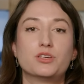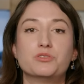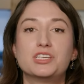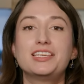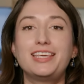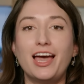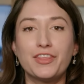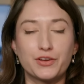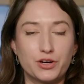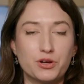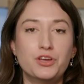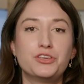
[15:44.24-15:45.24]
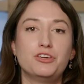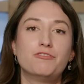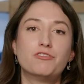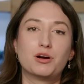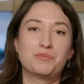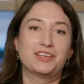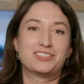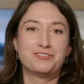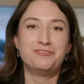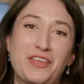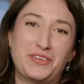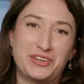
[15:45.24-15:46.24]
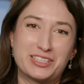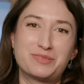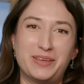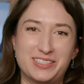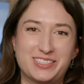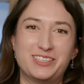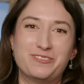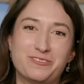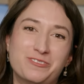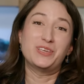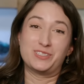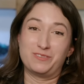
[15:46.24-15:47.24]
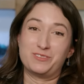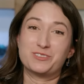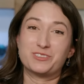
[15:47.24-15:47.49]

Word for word: So together, you form this rather expensive piece of